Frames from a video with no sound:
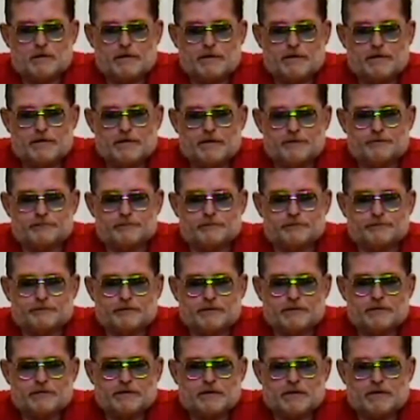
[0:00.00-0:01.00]
An
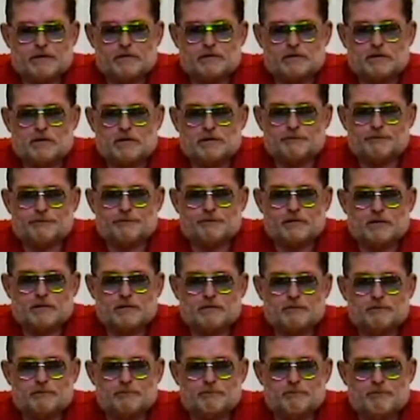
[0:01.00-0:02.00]
interesting date, on
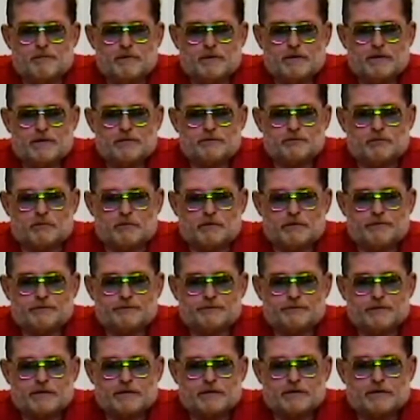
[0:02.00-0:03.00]
May
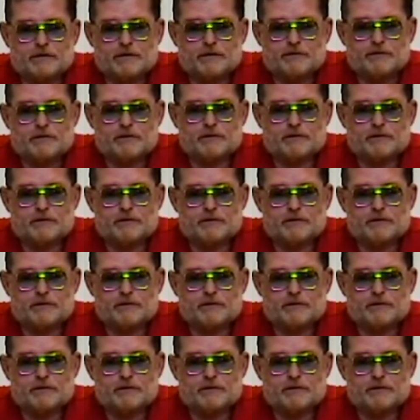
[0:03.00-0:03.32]
22nd,